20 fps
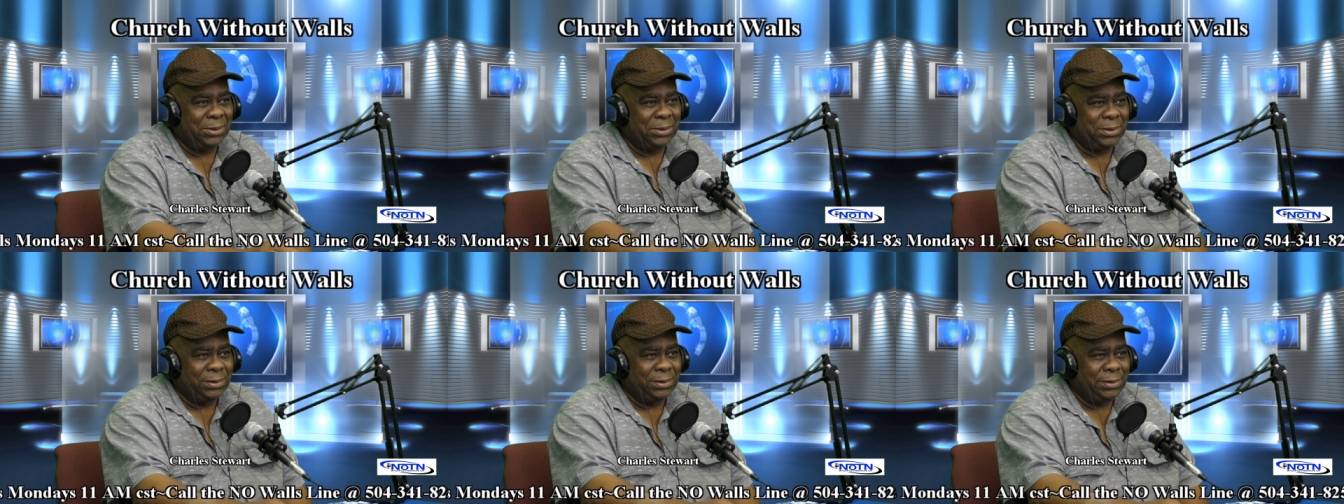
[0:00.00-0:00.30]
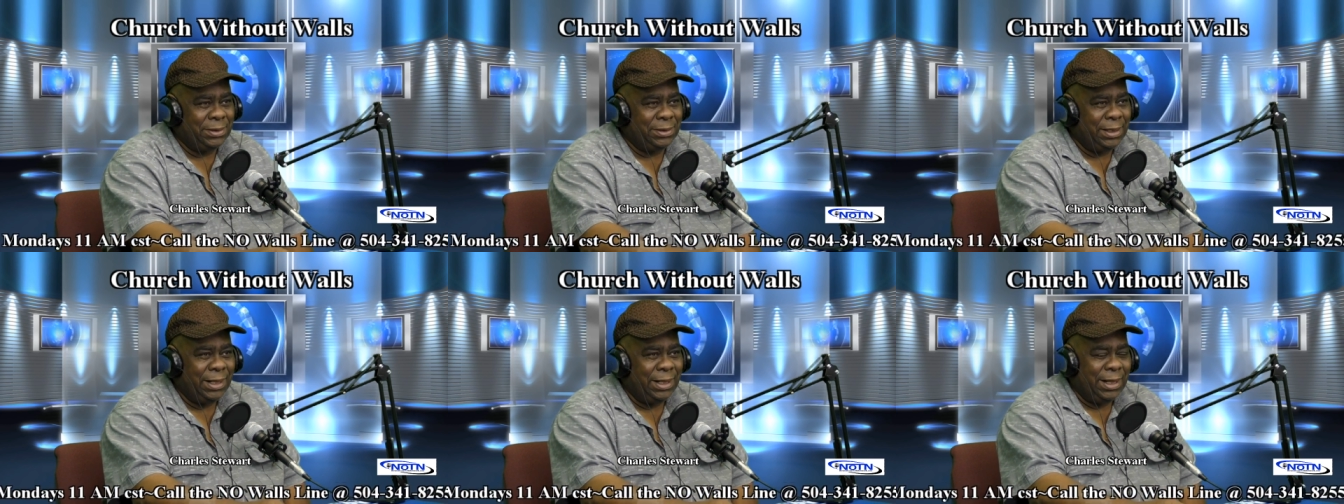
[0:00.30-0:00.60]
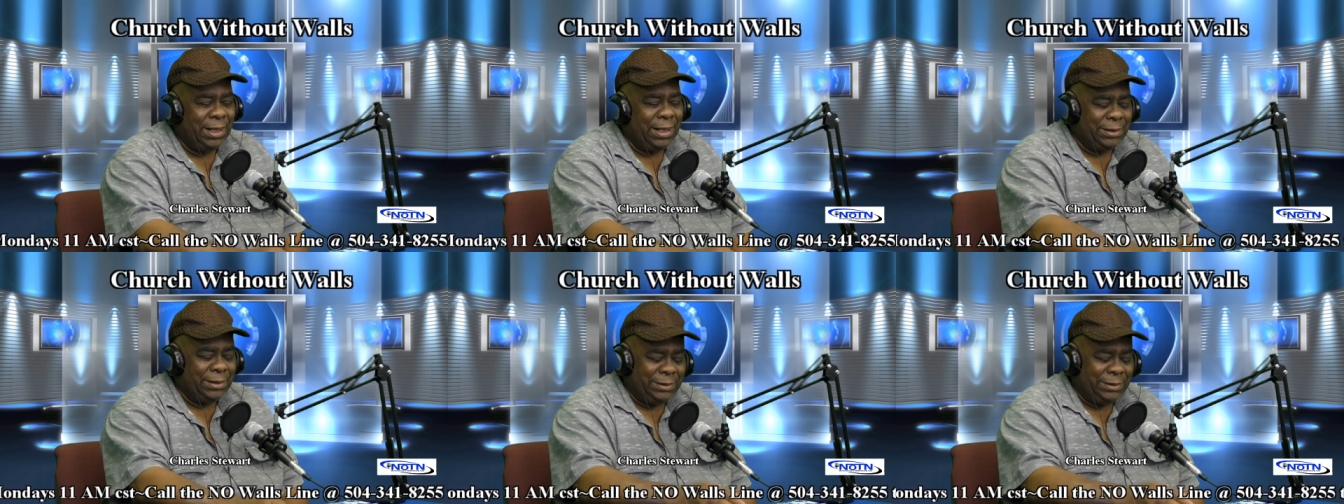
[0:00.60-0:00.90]
So
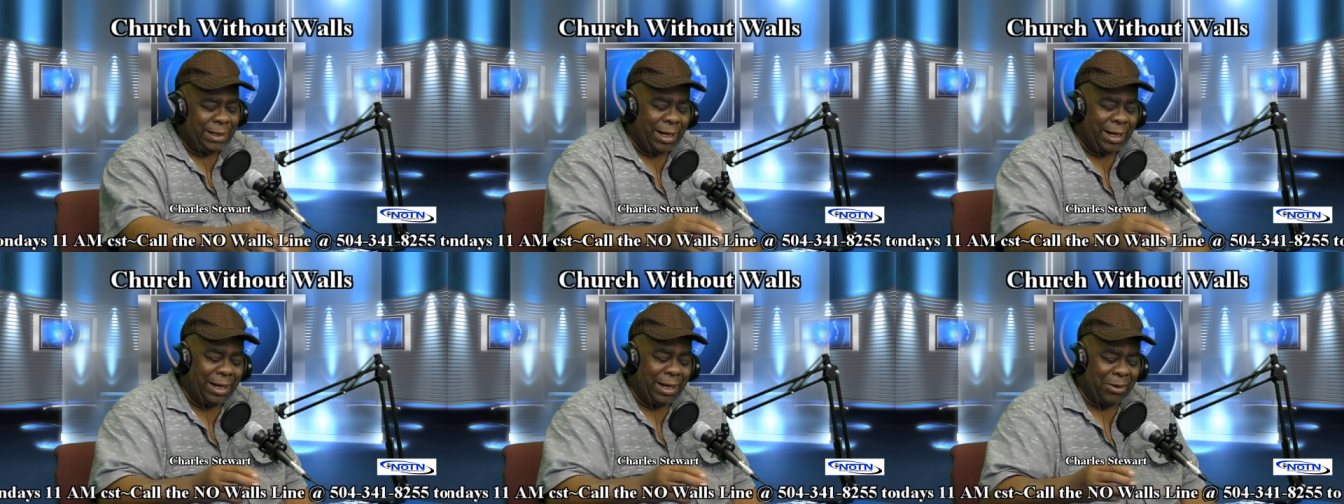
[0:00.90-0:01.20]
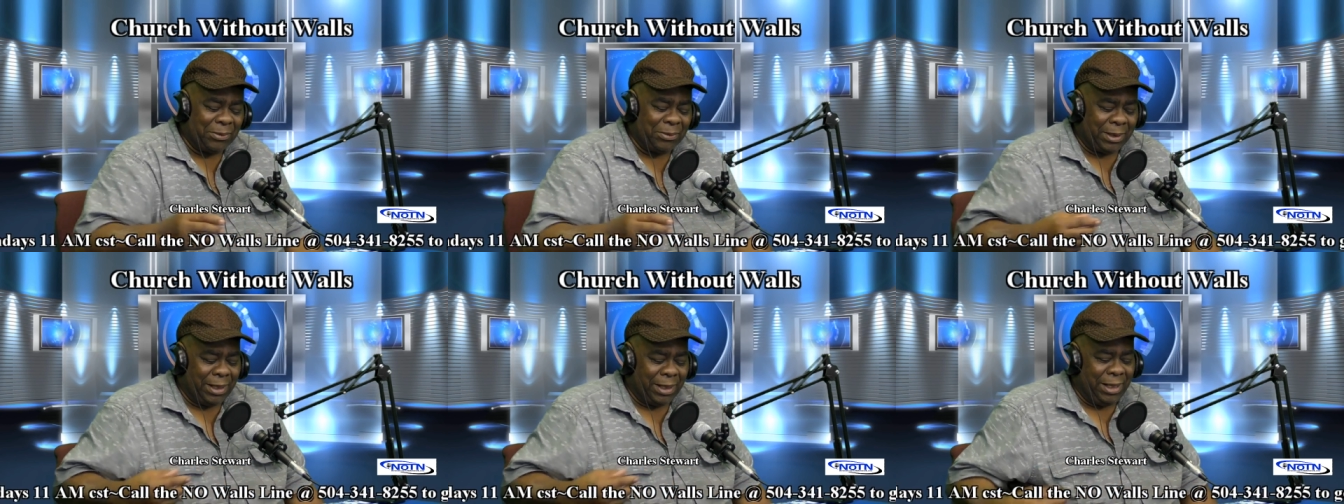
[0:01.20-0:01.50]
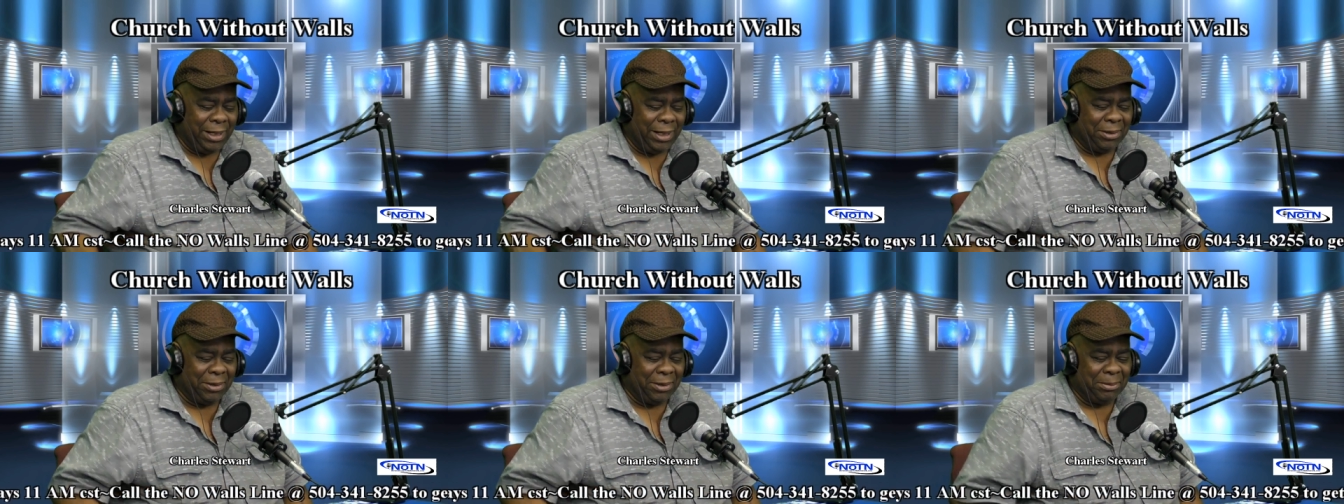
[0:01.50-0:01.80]
shout out
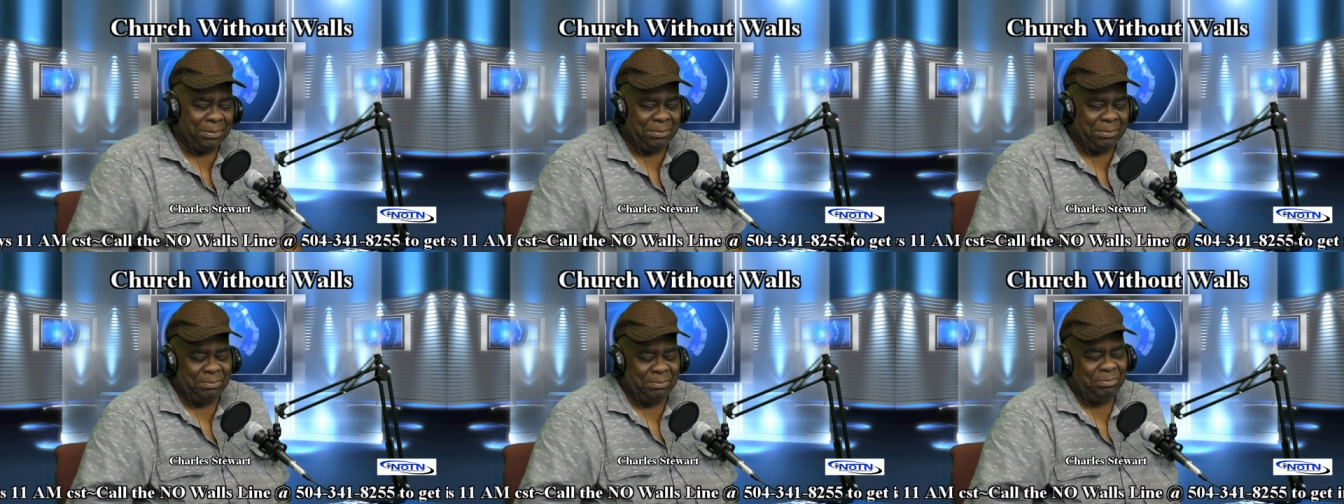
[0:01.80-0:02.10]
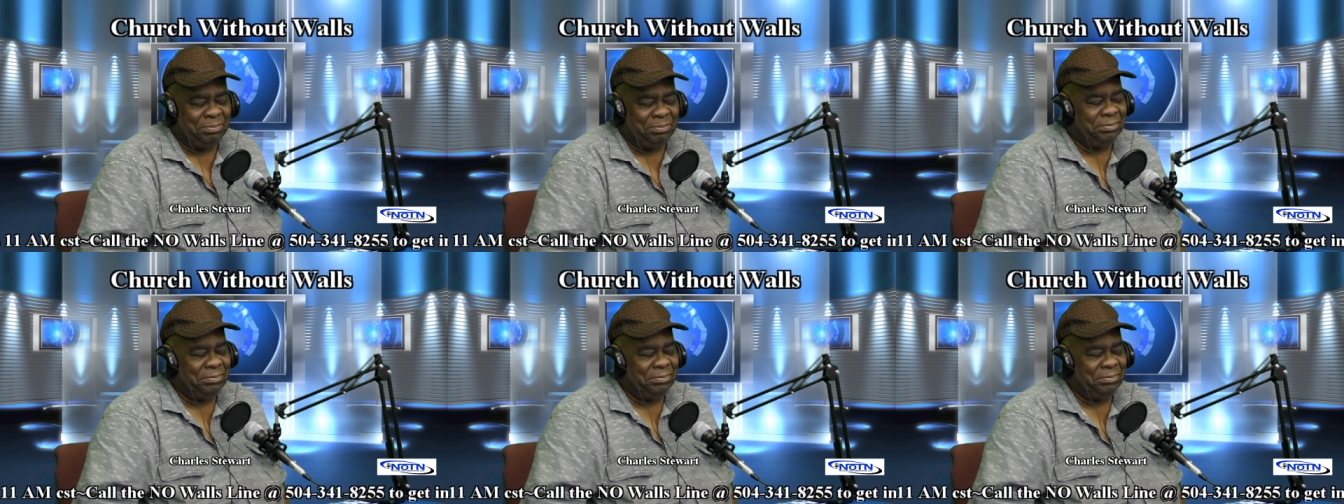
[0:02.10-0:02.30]
to him.